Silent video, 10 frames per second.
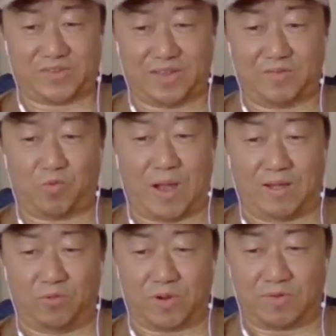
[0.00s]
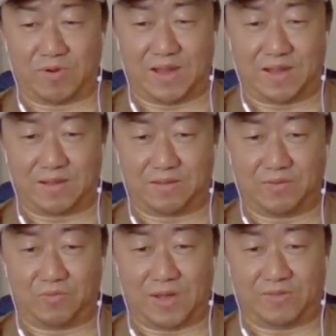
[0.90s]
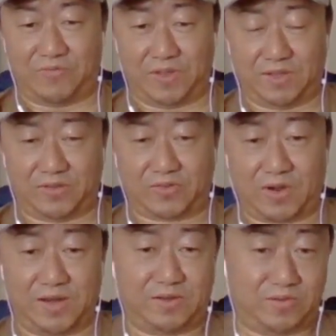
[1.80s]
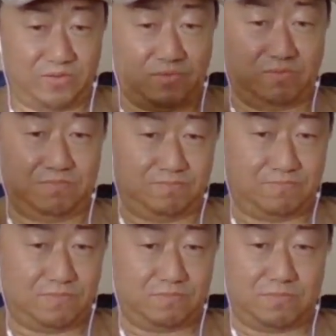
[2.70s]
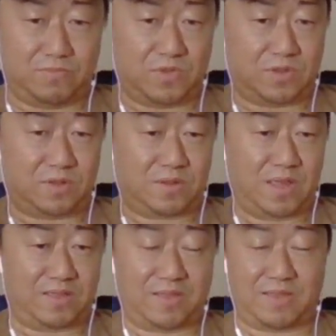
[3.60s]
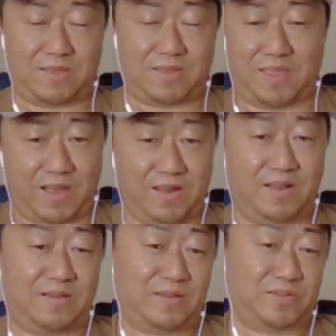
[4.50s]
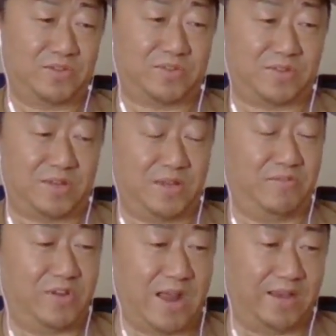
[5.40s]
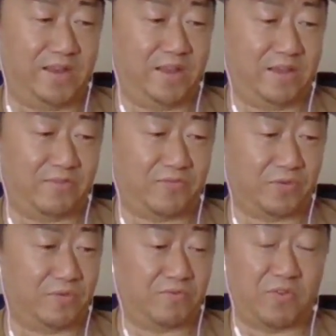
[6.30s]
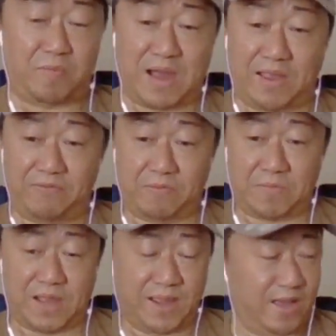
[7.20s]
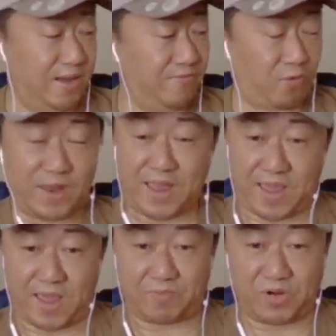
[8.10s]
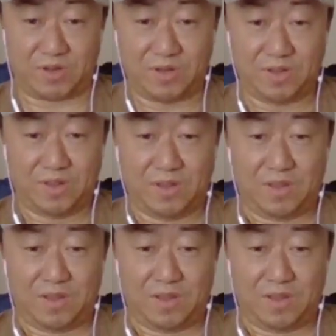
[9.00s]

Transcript: while Phil is trying to get things done, just give you an idea for my 4K camera.